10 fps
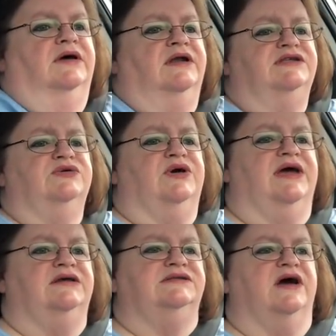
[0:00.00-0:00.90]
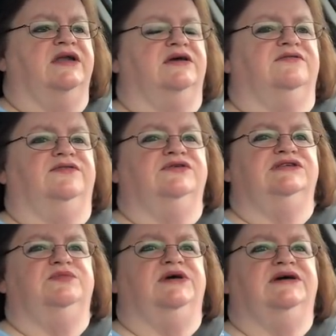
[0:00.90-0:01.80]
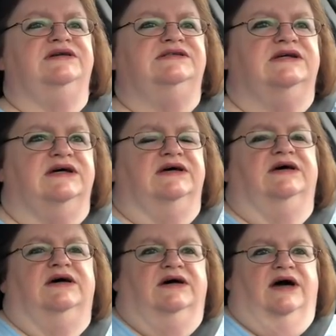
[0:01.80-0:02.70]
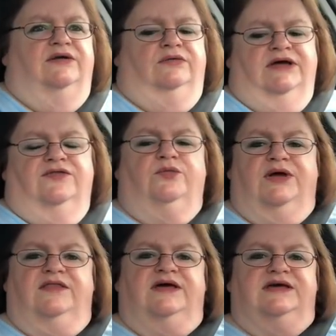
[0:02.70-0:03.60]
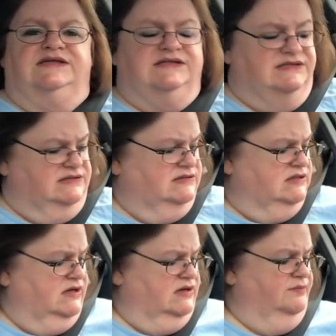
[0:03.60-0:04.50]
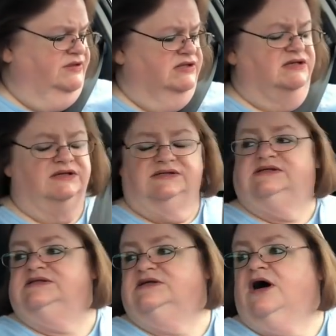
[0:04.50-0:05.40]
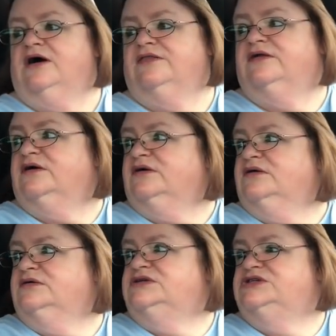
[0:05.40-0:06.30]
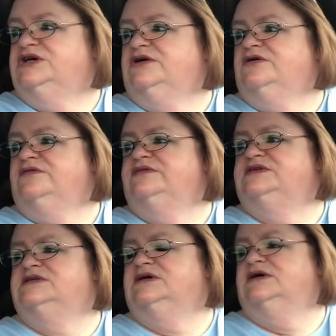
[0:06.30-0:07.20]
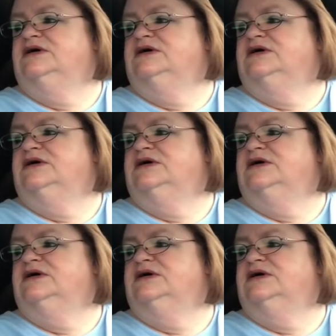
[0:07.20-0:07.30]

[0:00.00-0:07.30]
And it's okay. It's kind of confusing because I don't like the way they stock their shelves.